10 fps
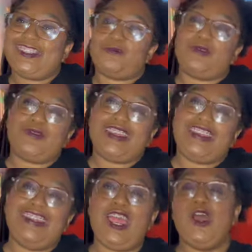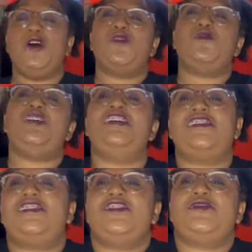Summerween. We
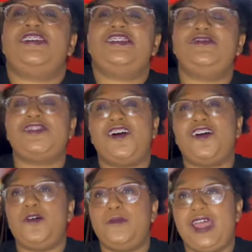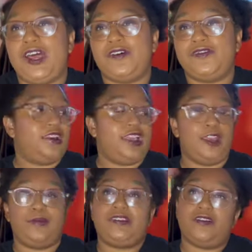are going to talk about
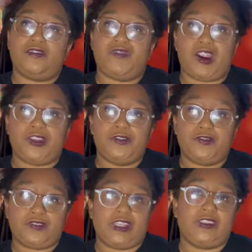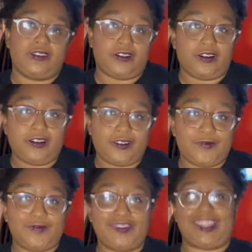episode of Are You Afraid of the Dark?
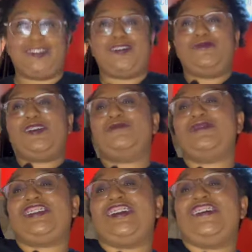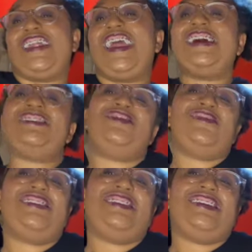That's why I'm wearing my shirt. As you
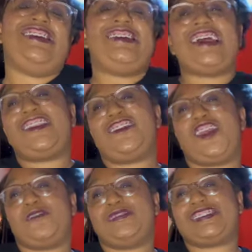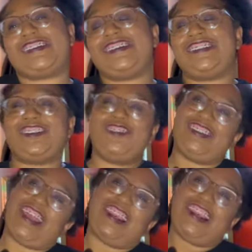can see, got it on Amazon. So
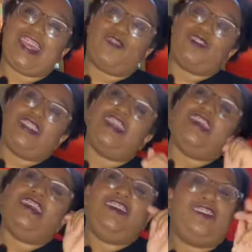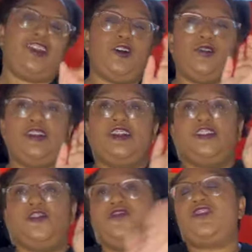excited to have it. So
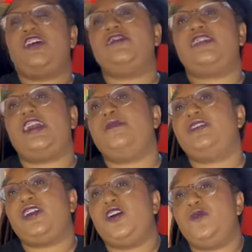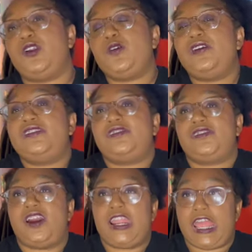the first episode we're going to
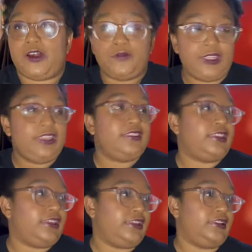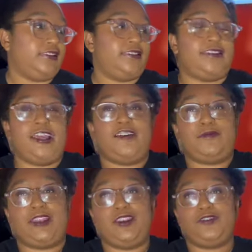start out with is, I have
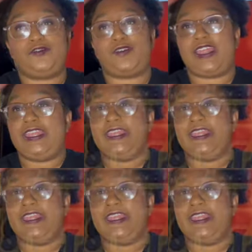my notes right